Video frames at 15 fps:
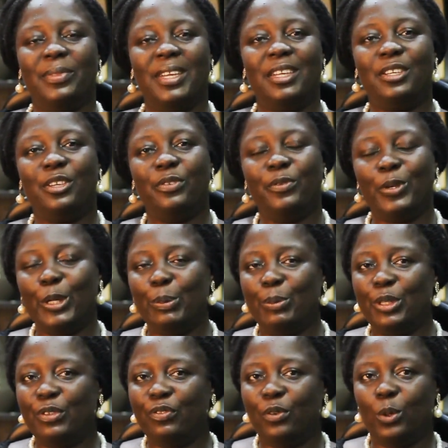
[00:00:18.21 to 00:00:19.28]
Thank you very
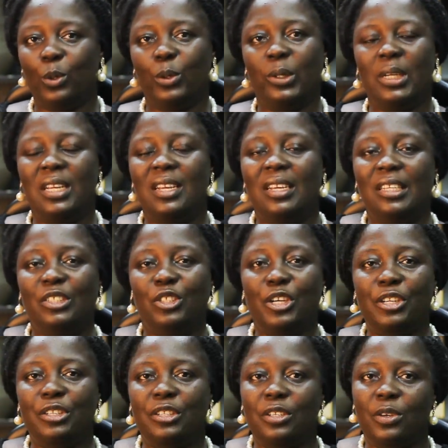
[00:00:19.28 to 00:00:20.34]
much for
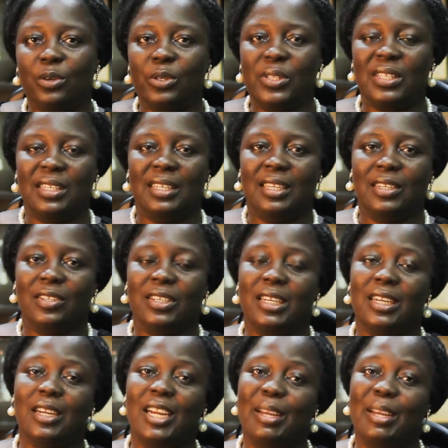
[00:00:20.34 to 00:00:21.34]
joining us in another